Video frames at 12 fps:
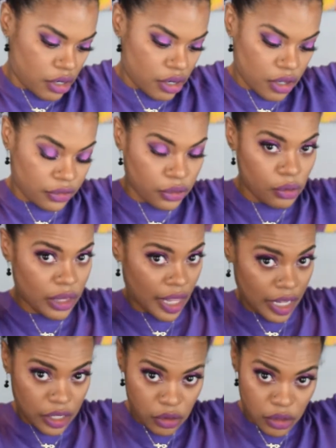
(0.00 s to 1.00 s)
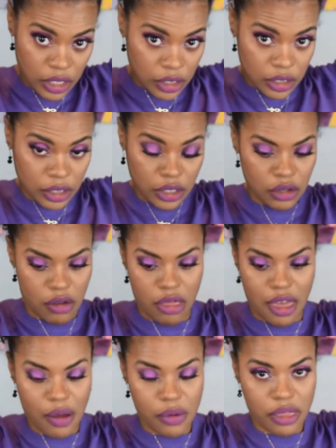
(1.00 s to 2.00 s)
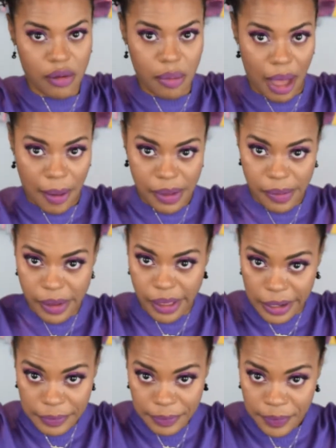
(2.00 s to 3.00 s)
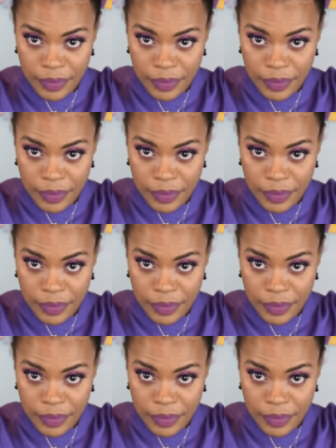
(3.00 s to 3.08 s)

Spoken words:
If you like, you can secure that with a bobby pin.